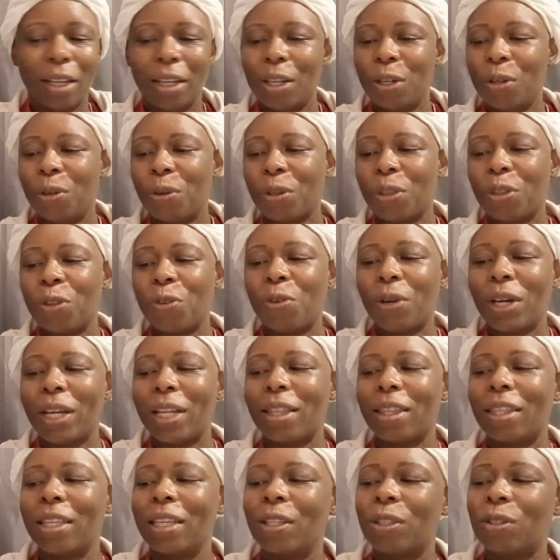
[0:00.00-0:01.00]
not the
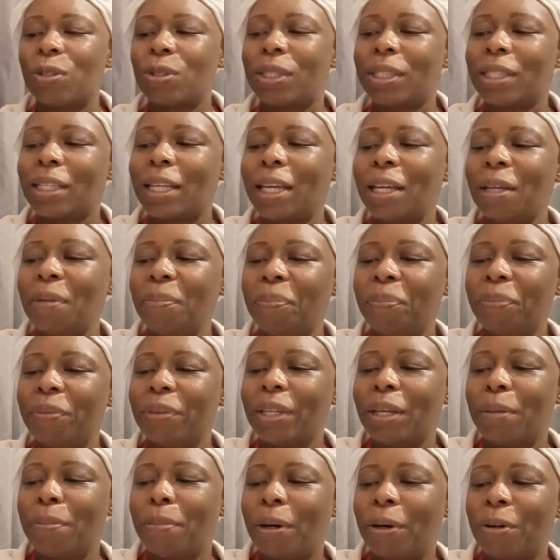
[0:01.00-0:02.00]
right thing to say
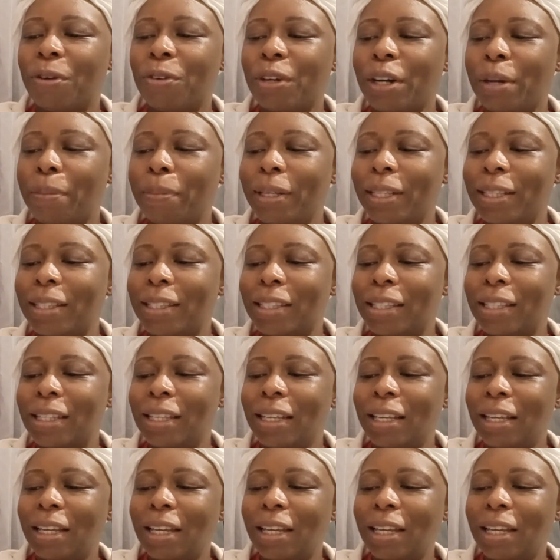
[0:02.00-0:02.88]
about rabbits.